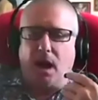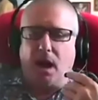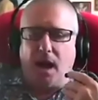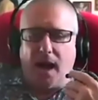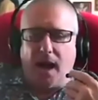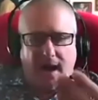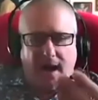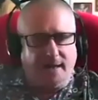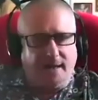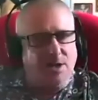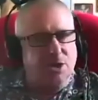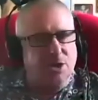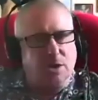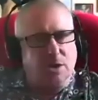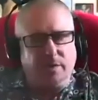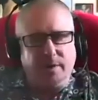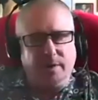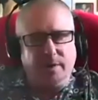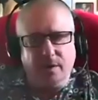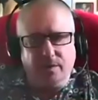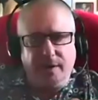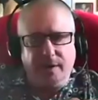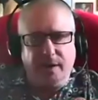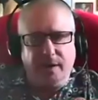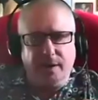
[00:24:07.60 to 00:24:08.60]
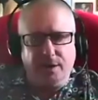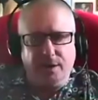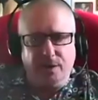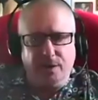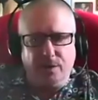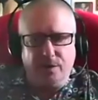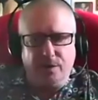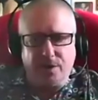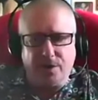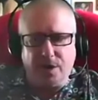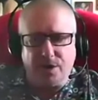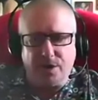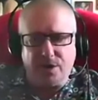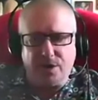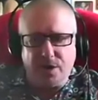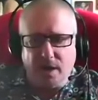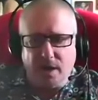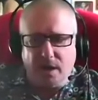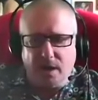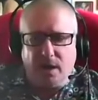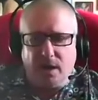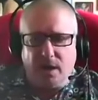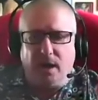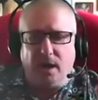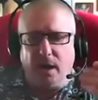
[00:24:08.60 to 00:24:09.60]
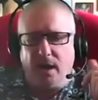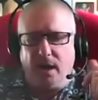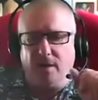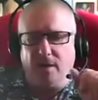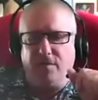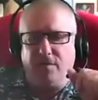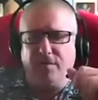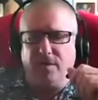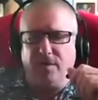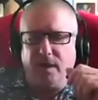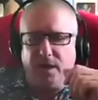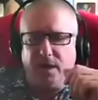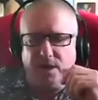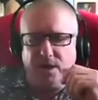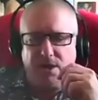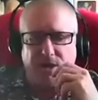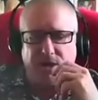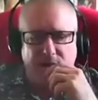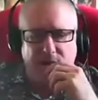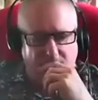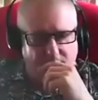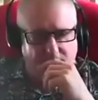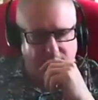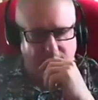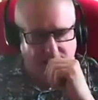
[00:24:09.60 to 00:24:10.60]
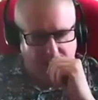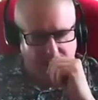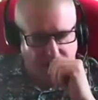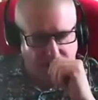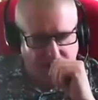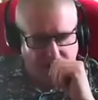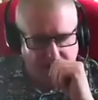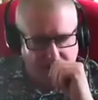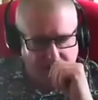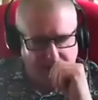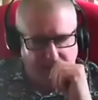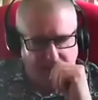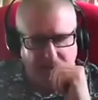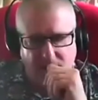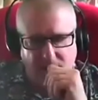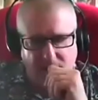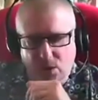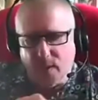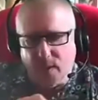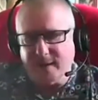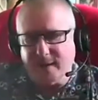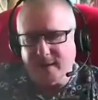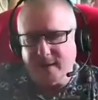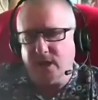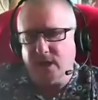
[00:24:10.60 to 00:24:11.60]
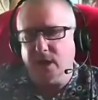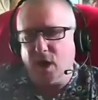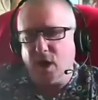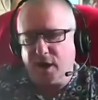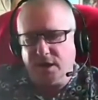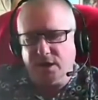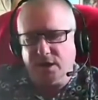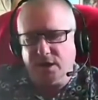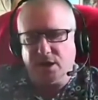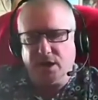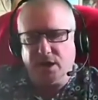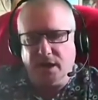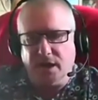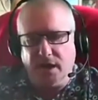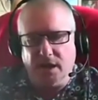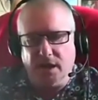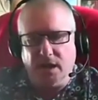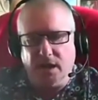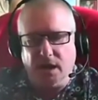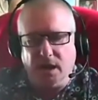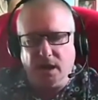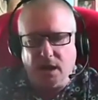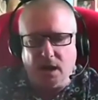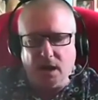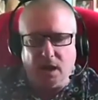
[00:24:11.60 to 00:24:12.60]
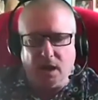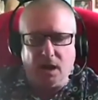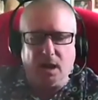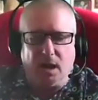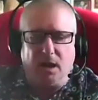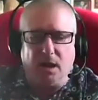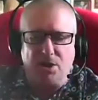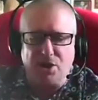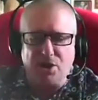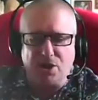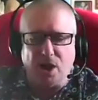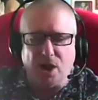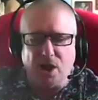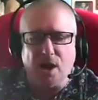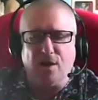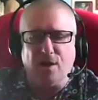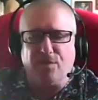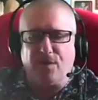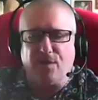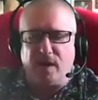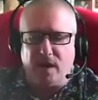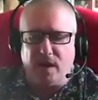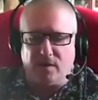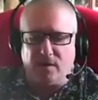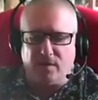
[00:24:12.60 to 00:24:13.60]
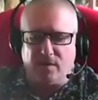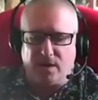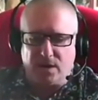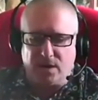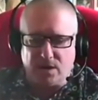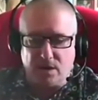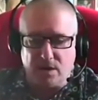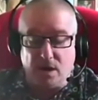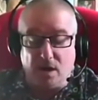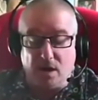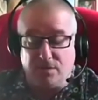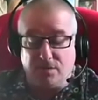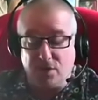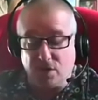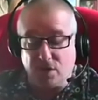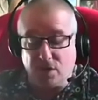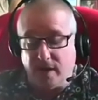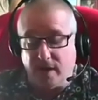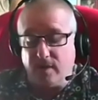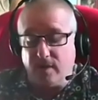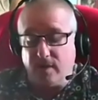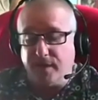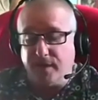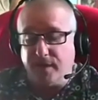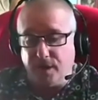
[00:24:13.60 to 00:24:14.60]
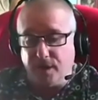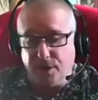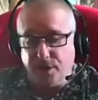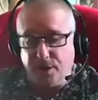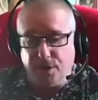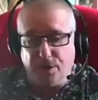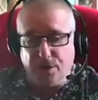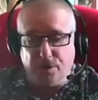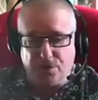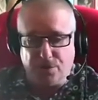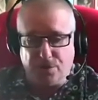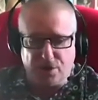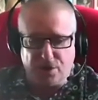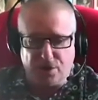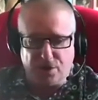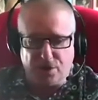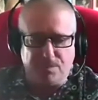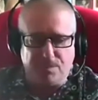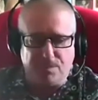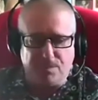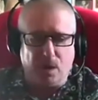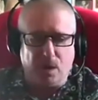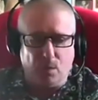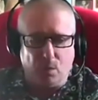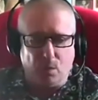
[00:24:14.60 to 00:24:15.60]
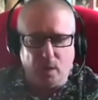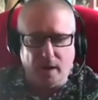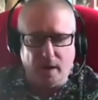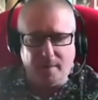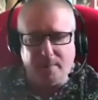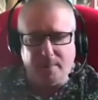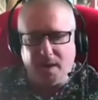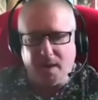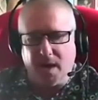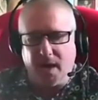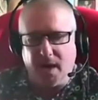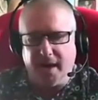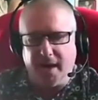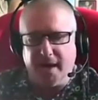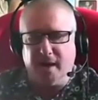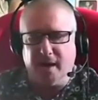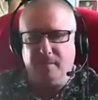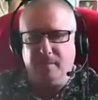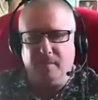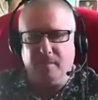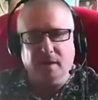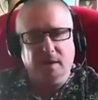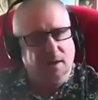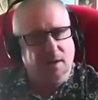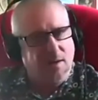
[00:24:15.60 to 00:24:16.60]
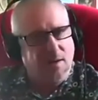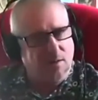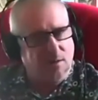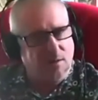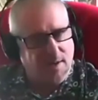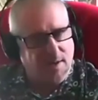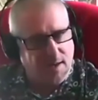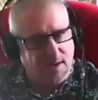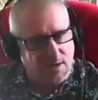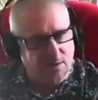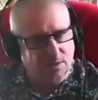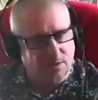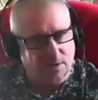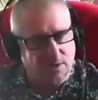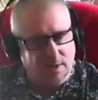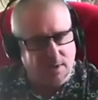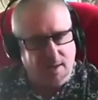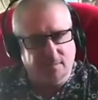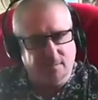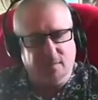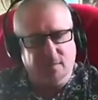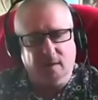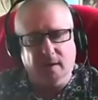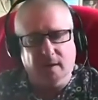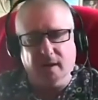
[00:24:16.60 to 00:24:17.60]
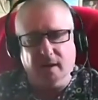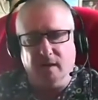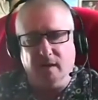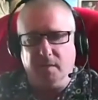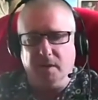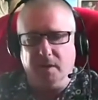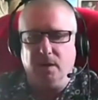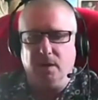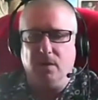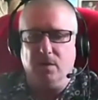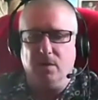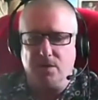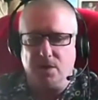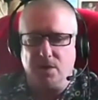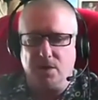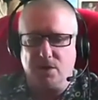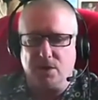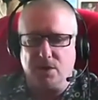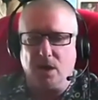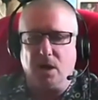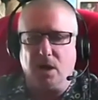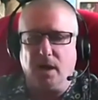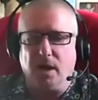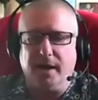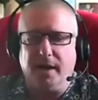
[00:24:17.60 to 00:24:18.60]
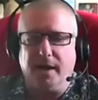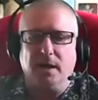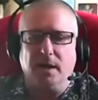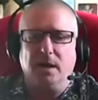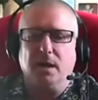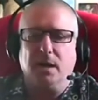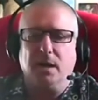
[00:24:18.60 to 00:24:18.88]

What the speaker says: And screen reader users love this. In the 2019 survey of screen reader users by WebAIM, thank you to them for letting me use the slide,